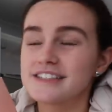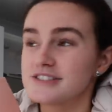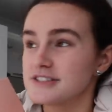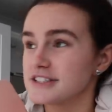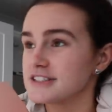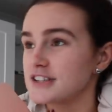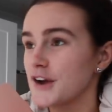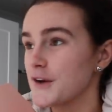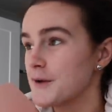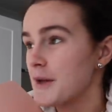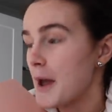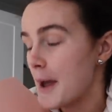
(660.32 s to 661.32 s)
it's just so
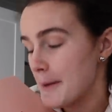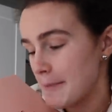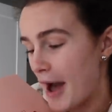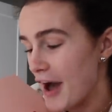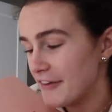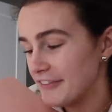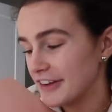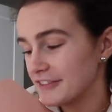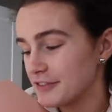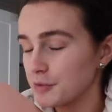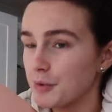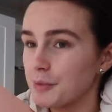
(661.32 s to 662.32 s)

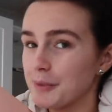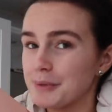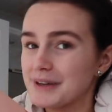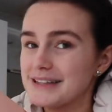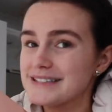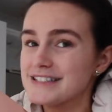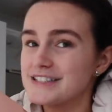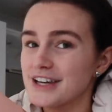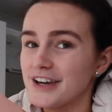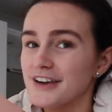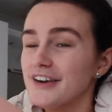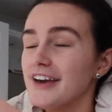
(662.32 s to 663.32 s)
perfect for what we wanted to do.
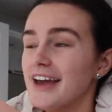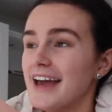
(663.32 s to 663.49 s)
And